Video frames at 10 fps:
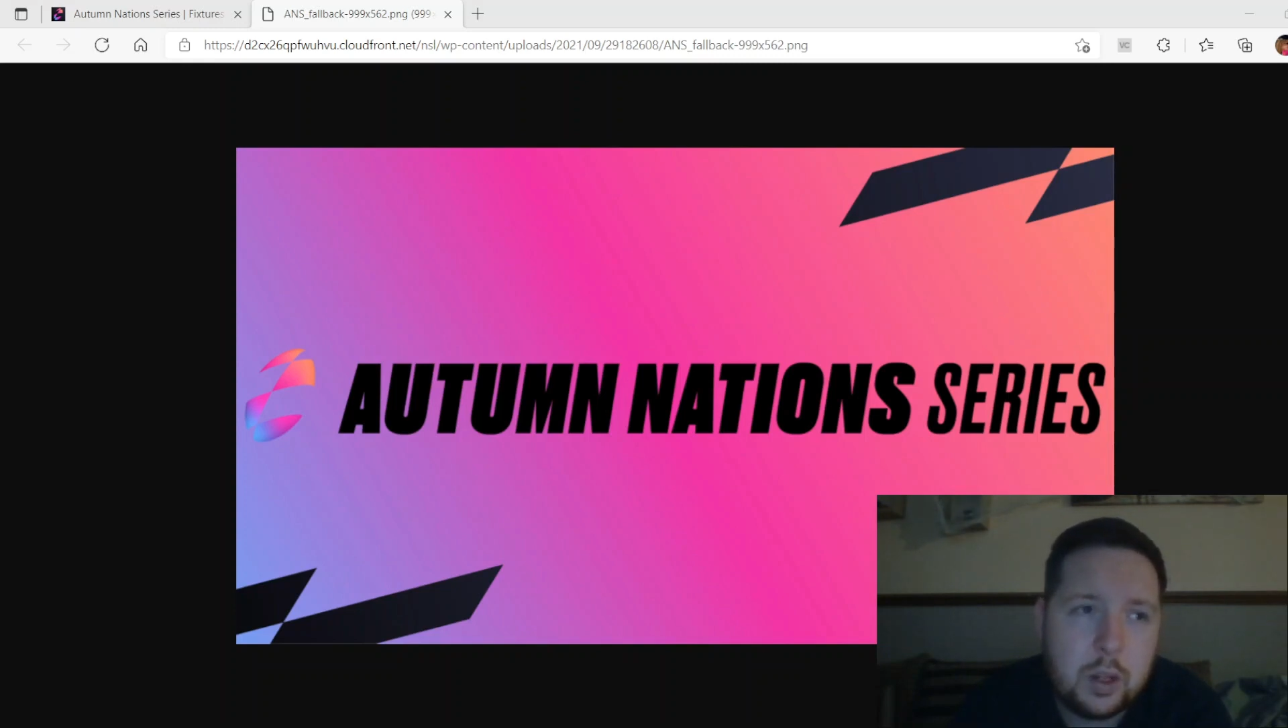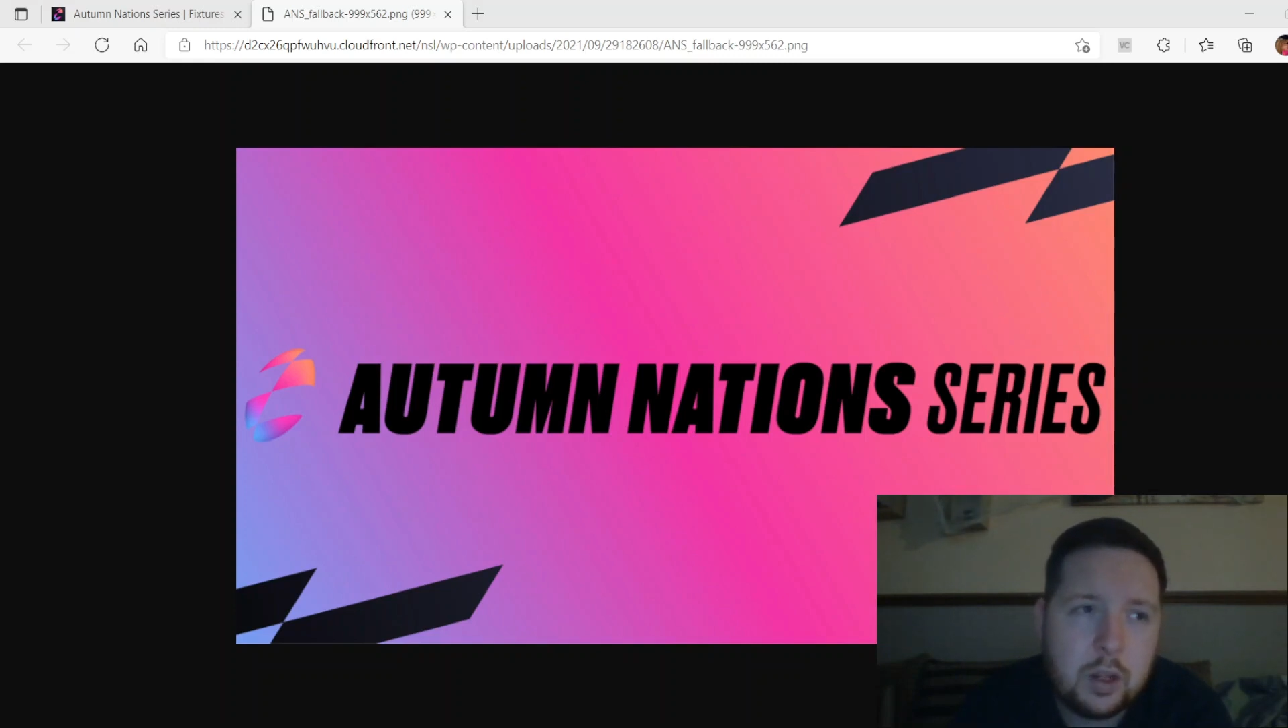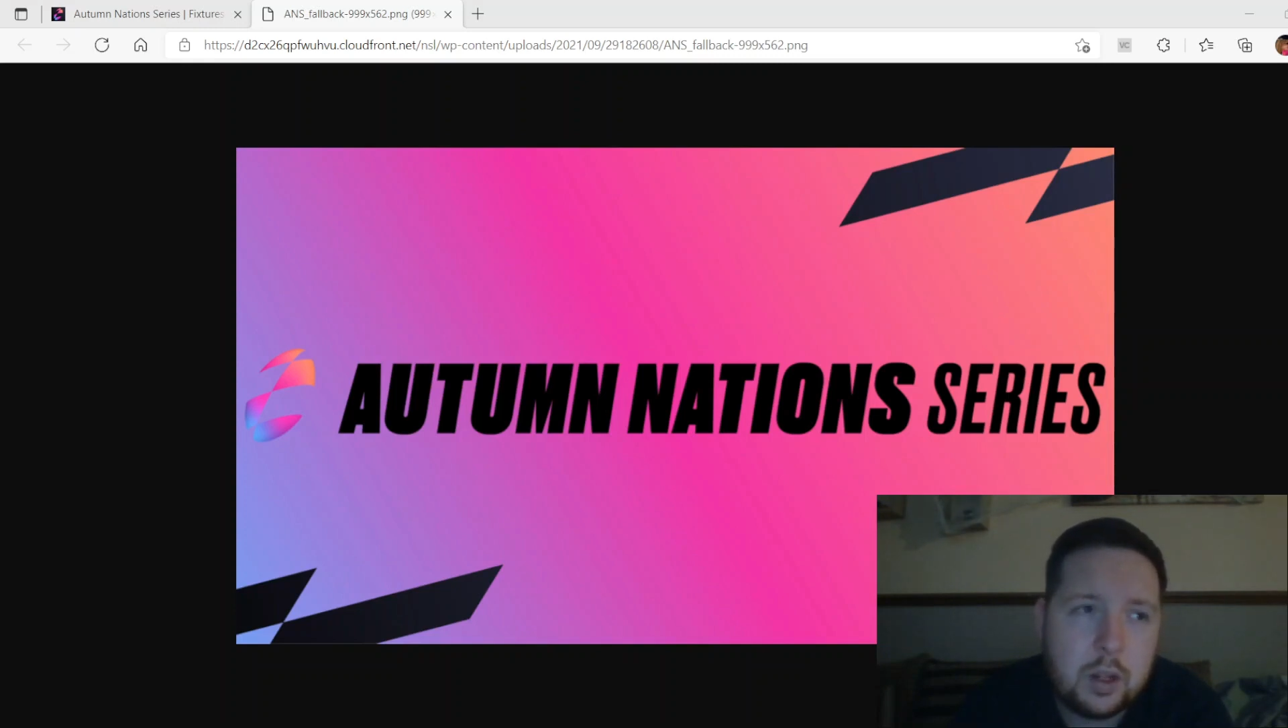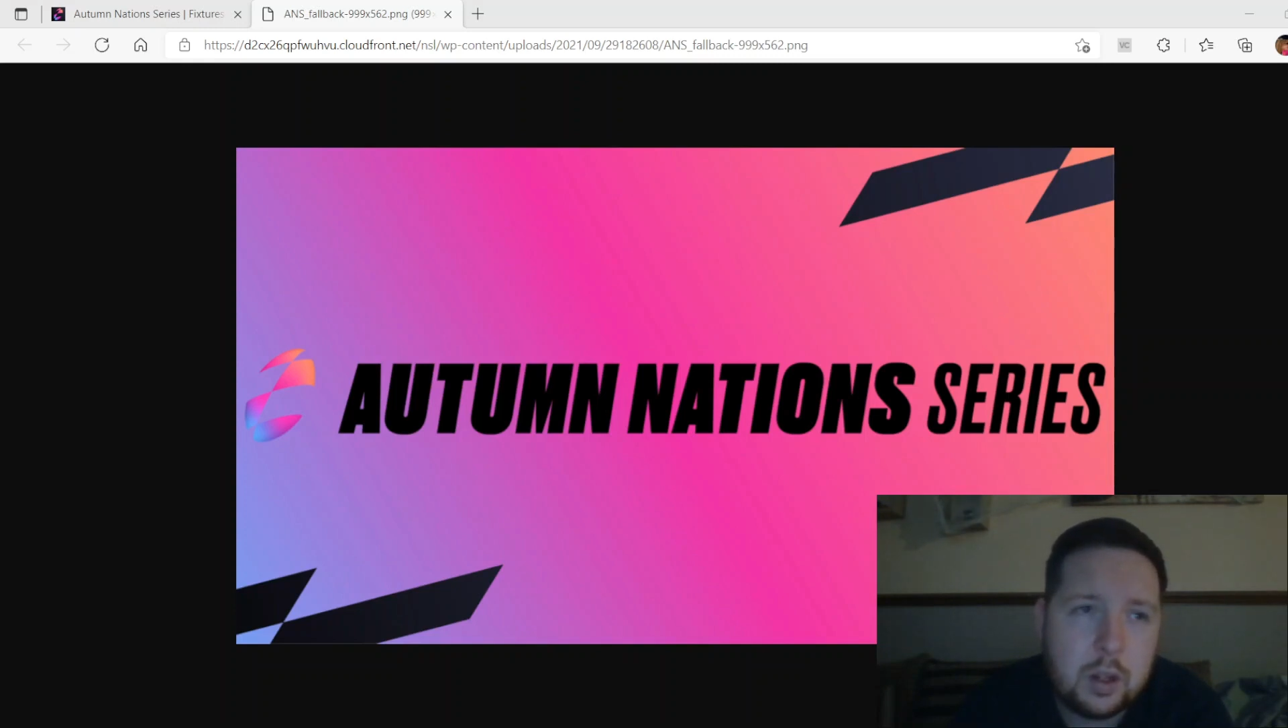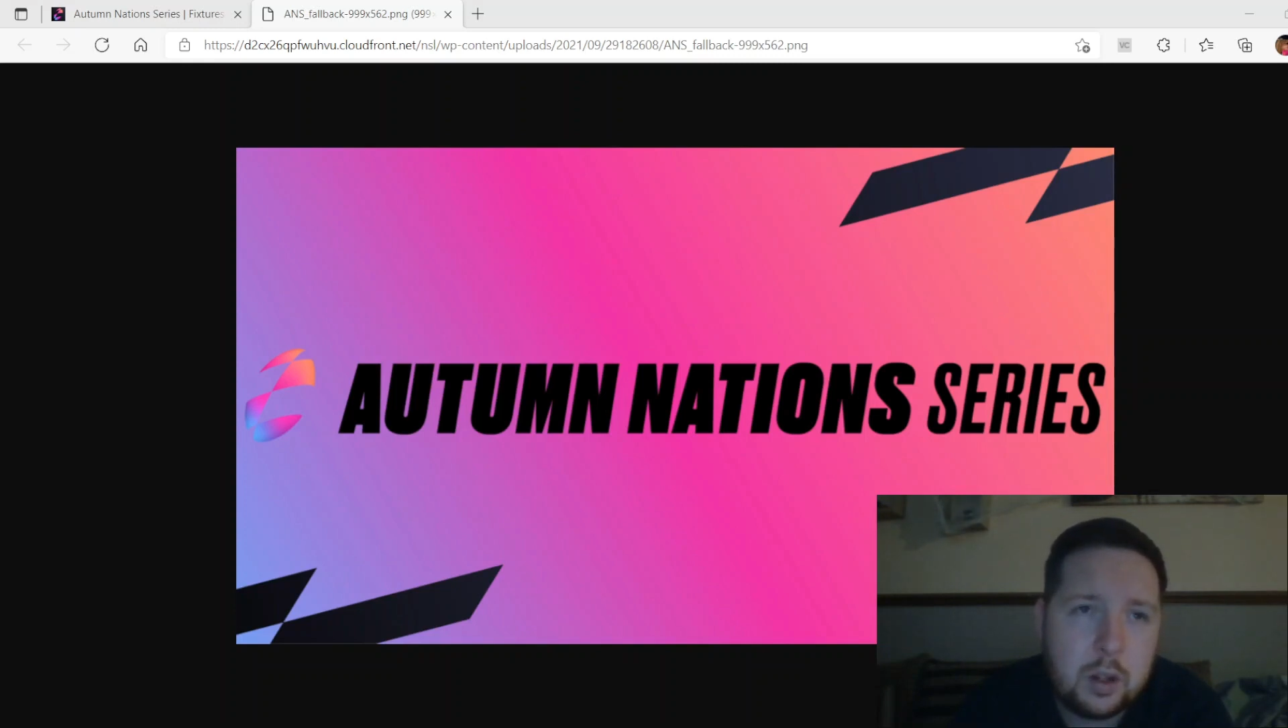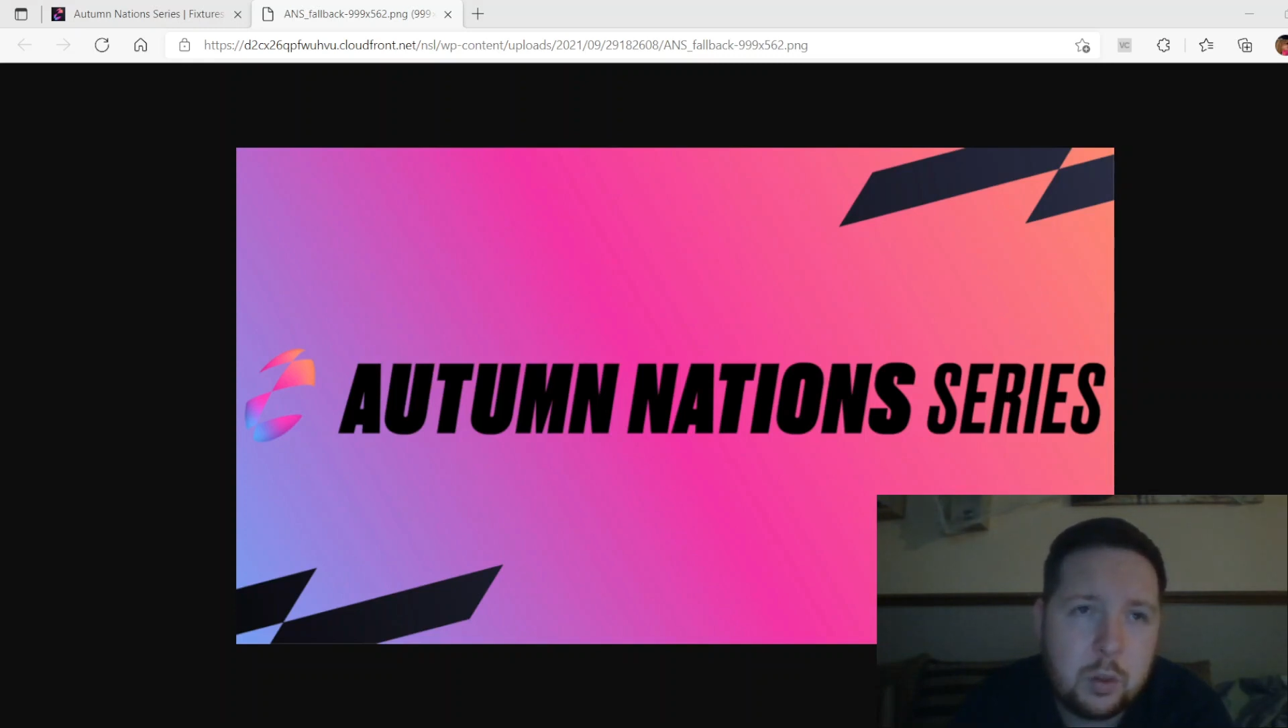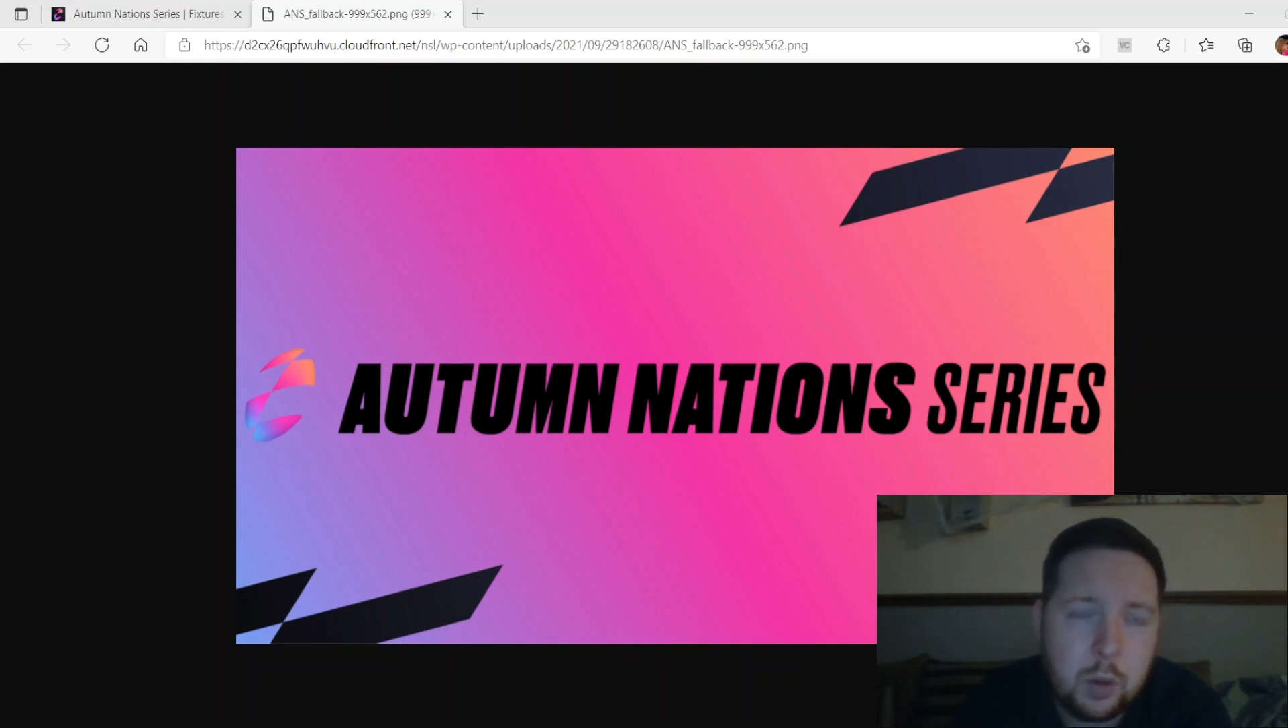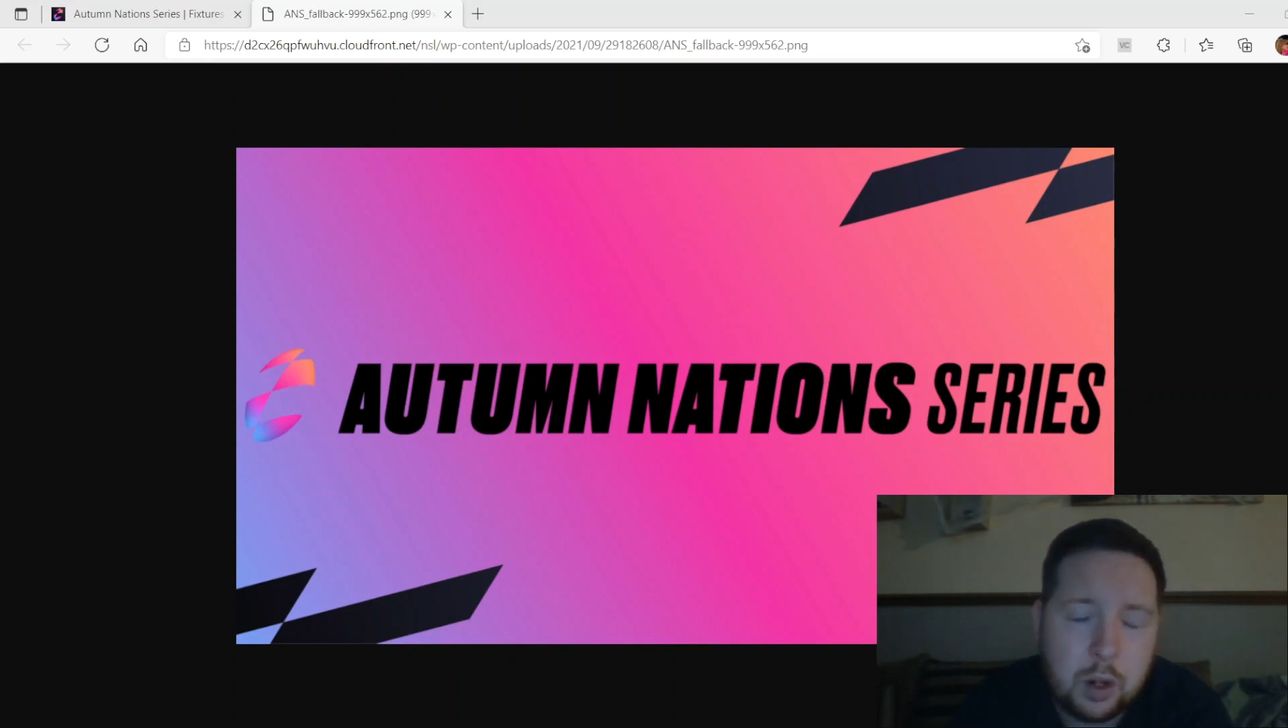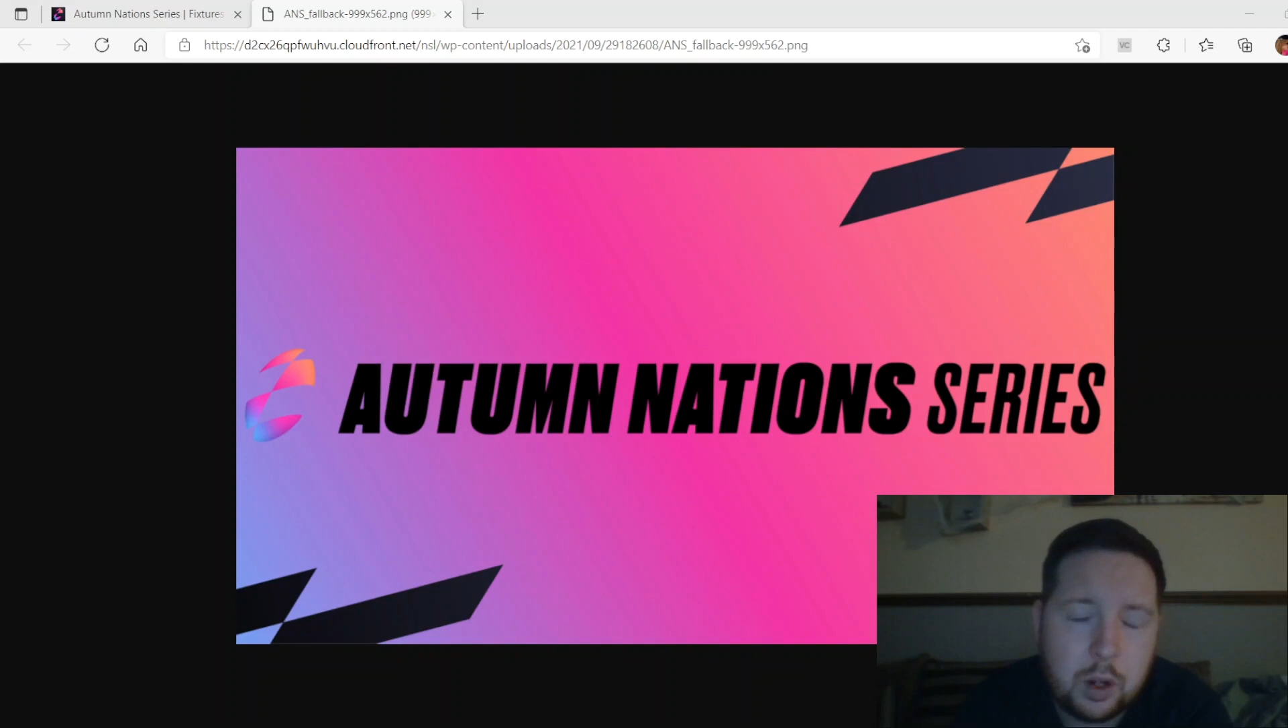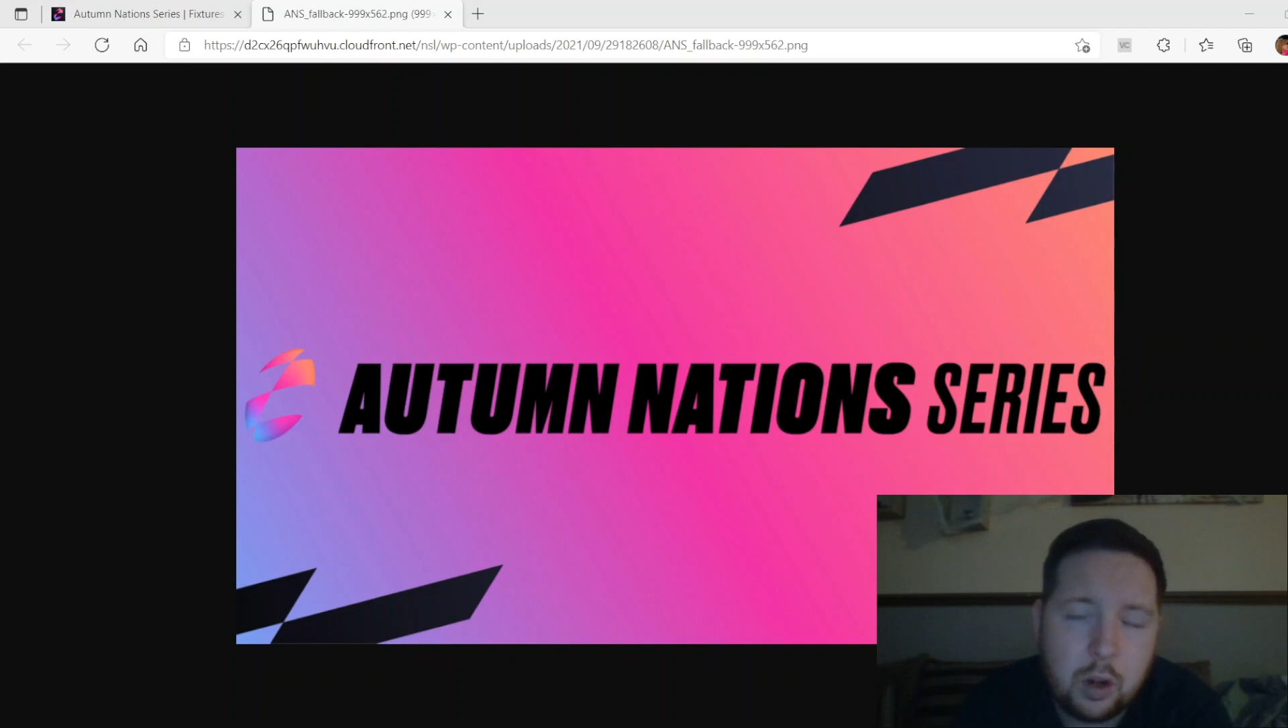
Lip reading: a